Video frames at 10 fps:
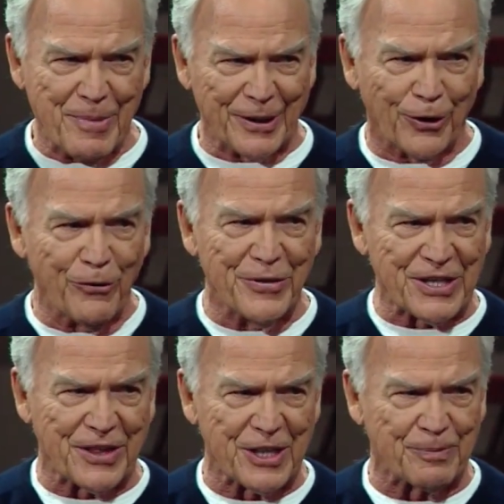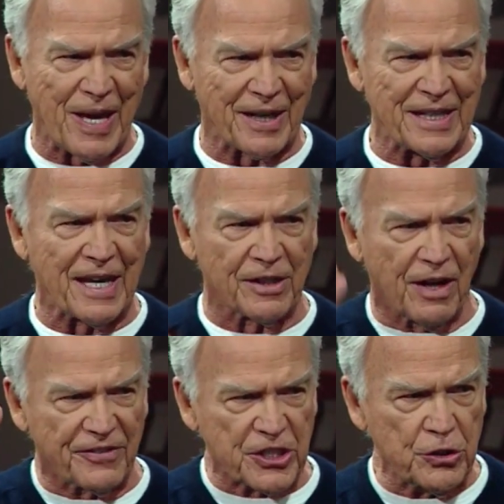better go visit this man. And he had an
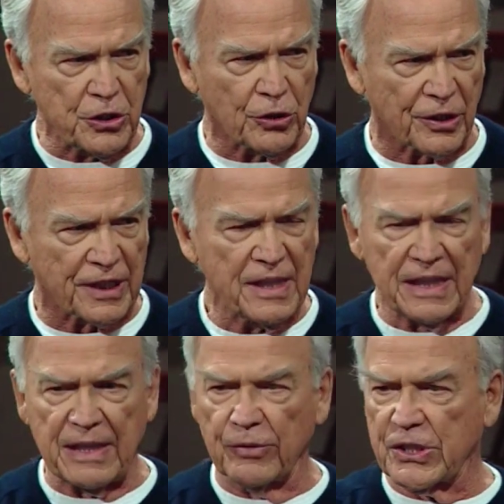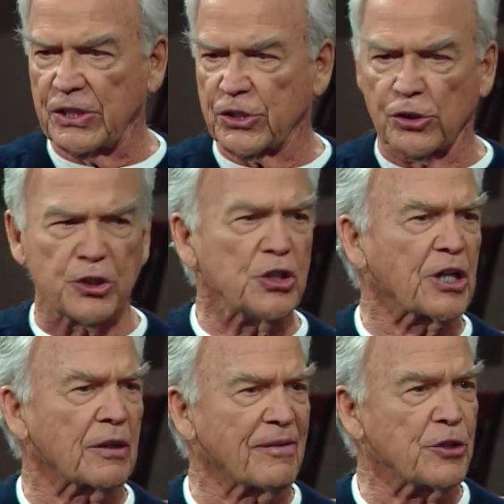office in New York. He was the Surgeon
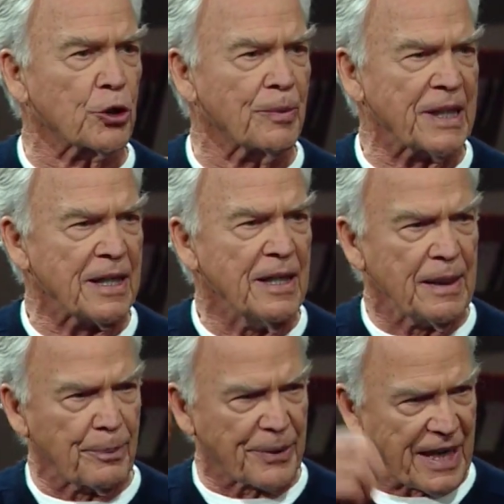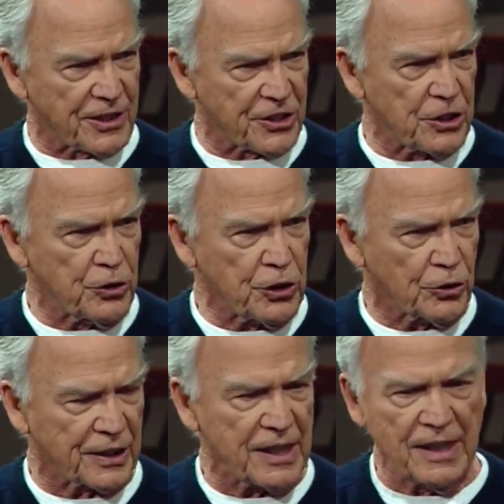General of Germany and practiced in New
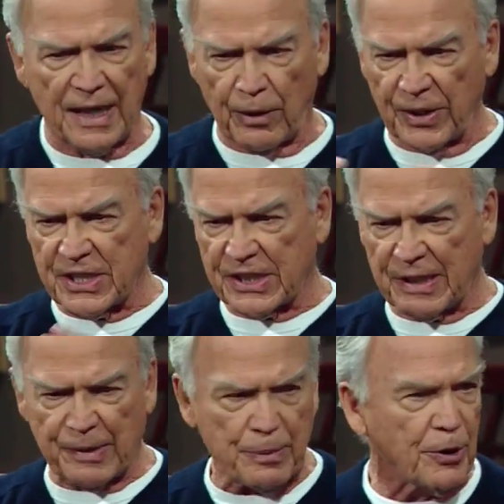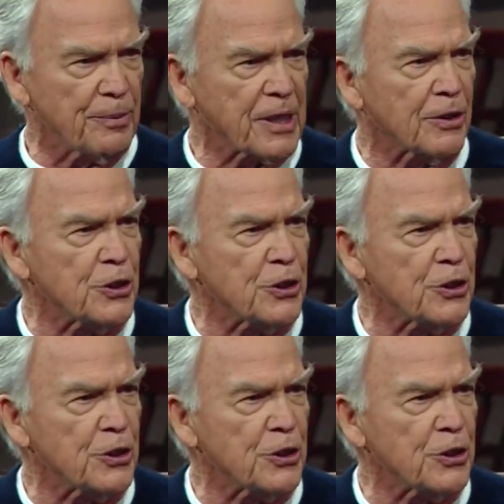York. And I went to see him and he put me on